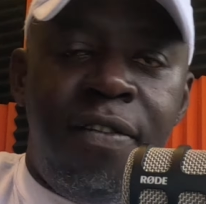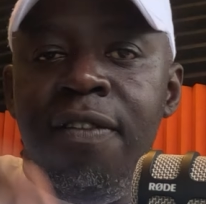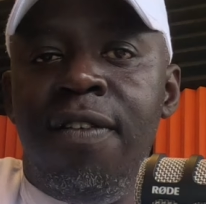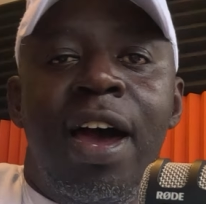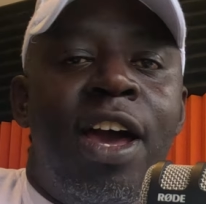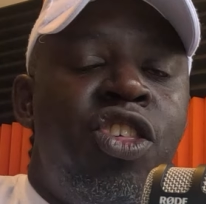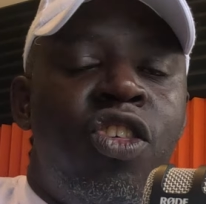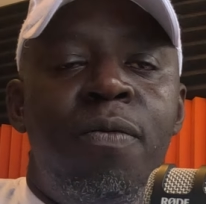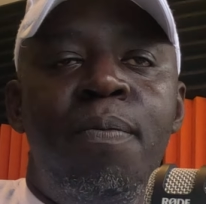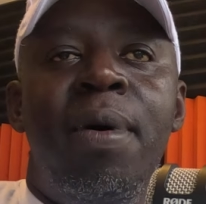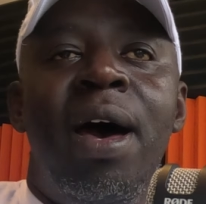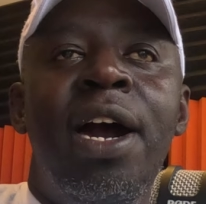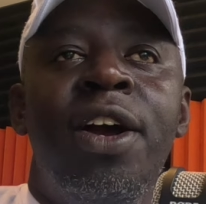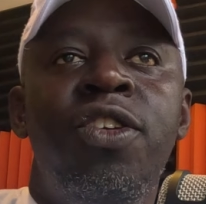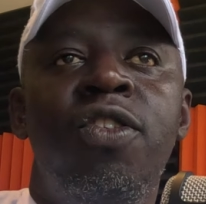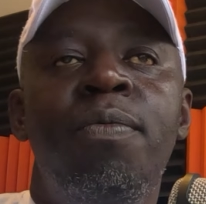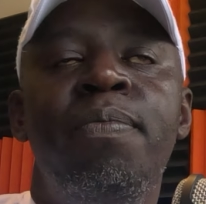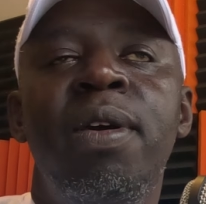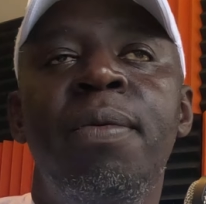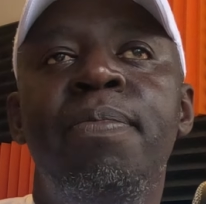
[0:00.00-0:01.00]

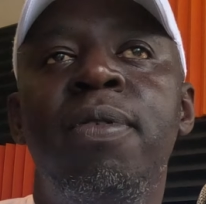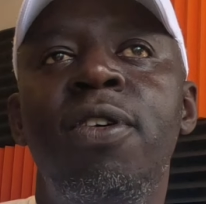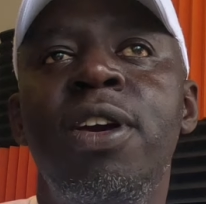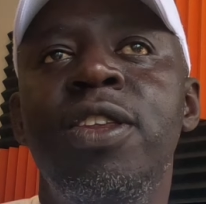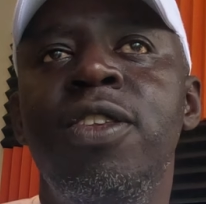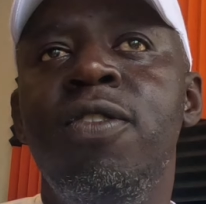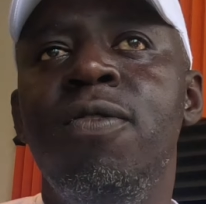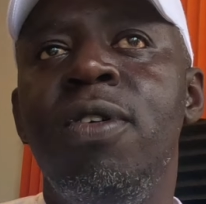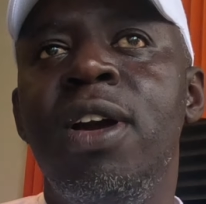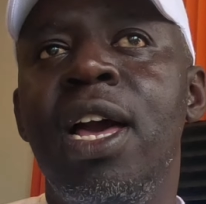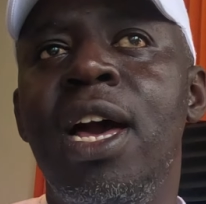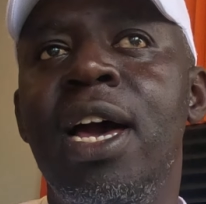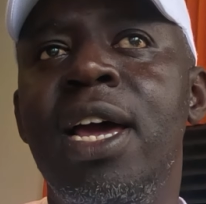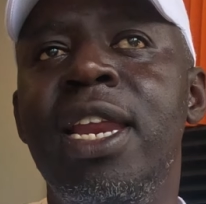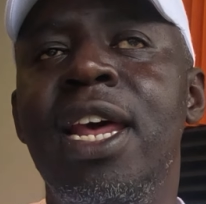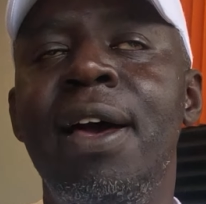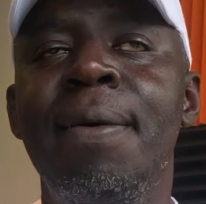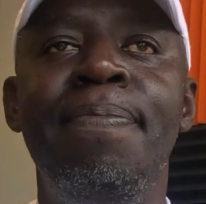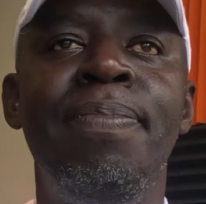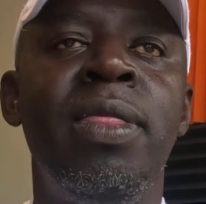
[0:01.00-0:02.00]
Flashback to people in
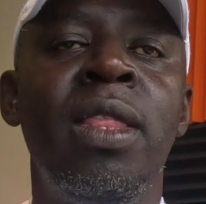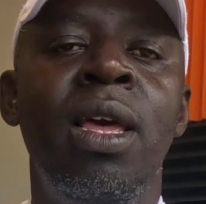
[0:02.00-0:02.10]
Uganda.